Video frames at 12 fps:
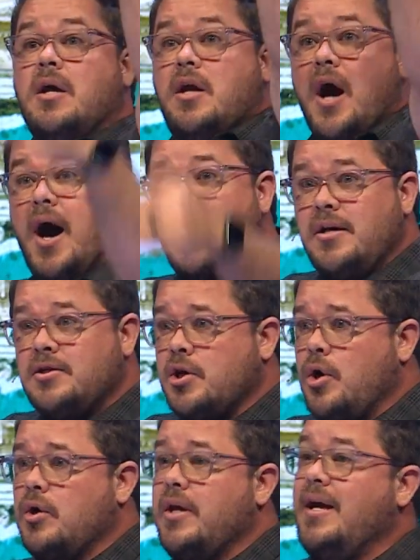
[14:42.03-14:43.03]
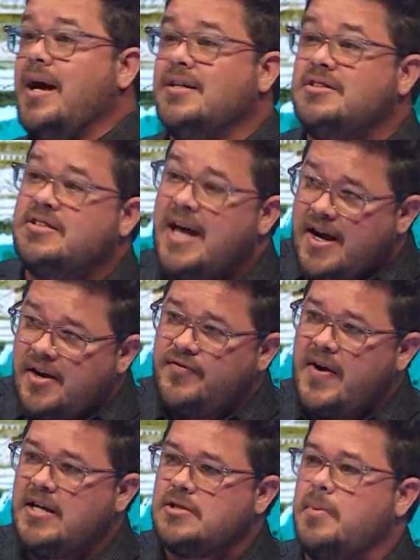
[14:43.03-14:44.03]
God is holy, a
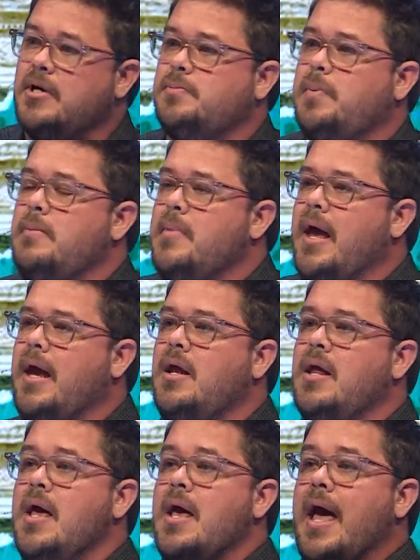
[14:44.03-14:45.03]
sacrifice must be made.